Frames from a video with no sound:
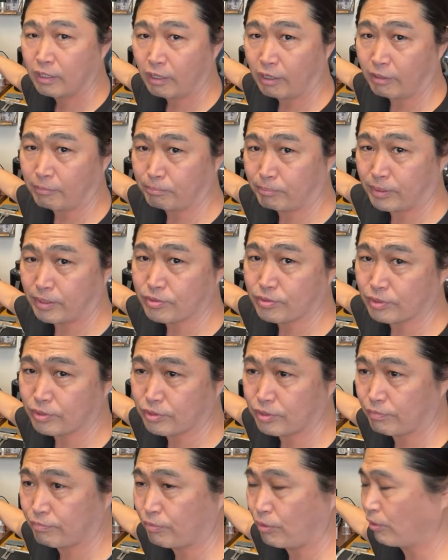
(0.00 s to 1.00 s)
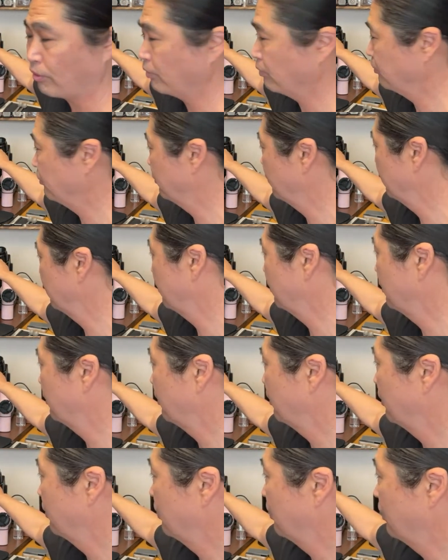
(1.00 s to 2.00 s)
on P64,
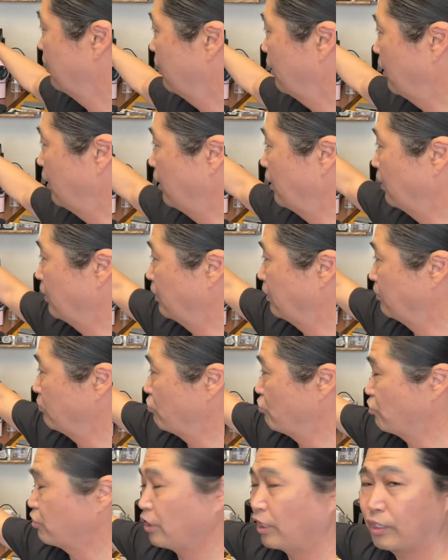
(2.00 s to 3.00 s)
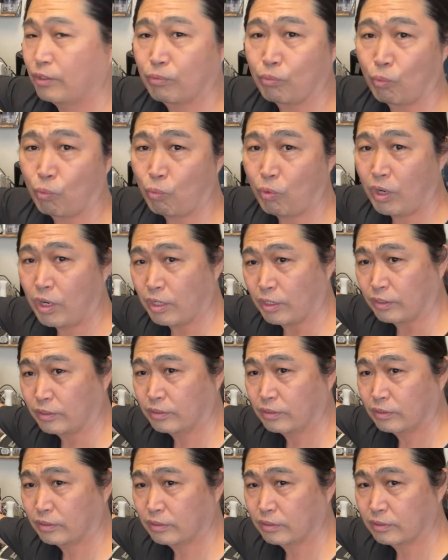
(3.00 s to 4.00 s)
and Gen
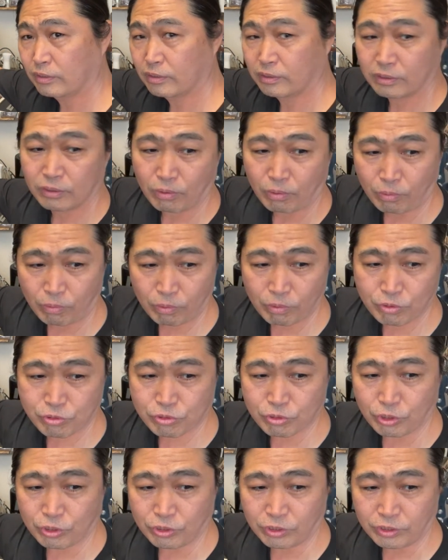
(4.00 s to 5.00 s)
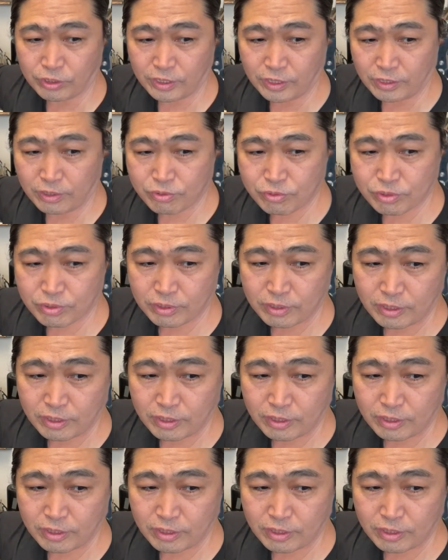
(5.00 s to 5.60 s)
1 also needs